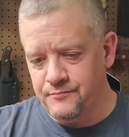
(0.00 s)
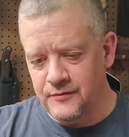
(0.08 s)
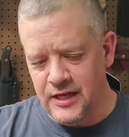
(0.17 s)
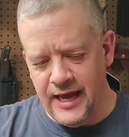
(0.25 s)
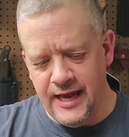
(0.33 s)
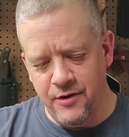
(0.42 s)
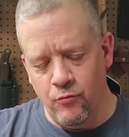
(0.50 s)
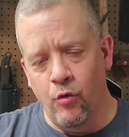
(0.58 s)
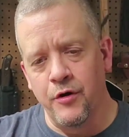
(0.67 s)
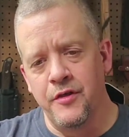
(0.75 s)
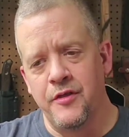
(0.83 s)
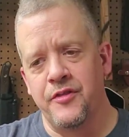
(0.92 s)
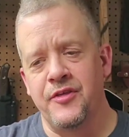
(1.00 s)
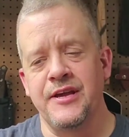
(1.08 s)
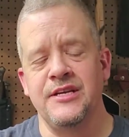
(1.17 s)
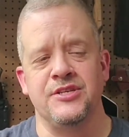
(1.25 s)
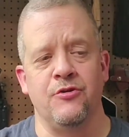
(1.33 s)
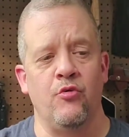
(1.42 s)
And one of the
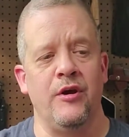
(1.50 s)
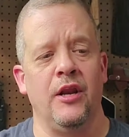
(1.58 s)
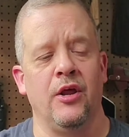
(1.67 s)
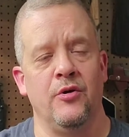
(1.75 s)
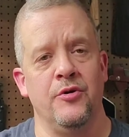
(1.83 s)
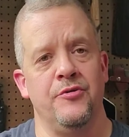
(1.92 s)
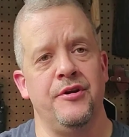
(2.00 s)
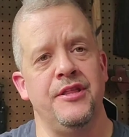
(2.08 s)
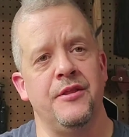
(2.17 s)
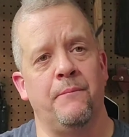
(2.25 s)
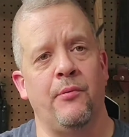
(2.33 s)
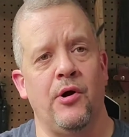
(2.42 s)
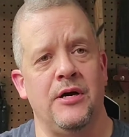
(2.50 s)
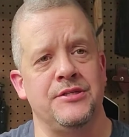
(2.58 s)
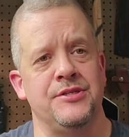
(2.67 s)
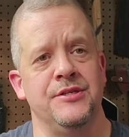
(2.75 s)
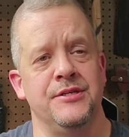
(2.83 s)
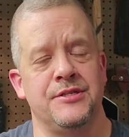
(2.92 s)
things that we learned in the
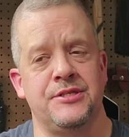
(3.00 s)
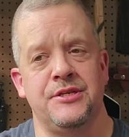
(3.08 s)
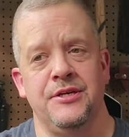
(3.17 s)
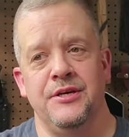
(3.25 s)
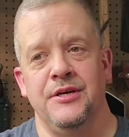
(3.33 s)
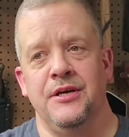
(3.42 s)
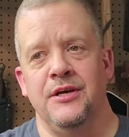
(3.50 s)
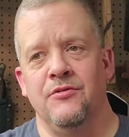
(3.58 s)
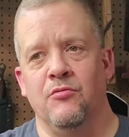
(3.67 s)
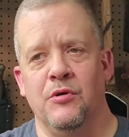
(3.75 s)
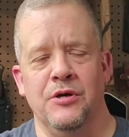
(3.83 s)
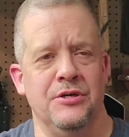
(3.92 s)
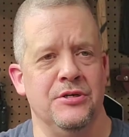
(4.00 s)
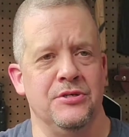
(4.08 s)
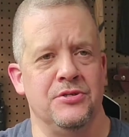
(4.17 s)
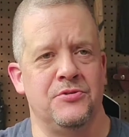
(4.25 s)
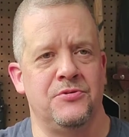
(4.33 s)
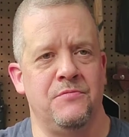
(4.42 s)
process
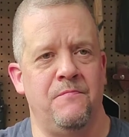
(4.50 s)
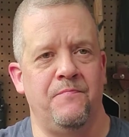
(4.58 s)
was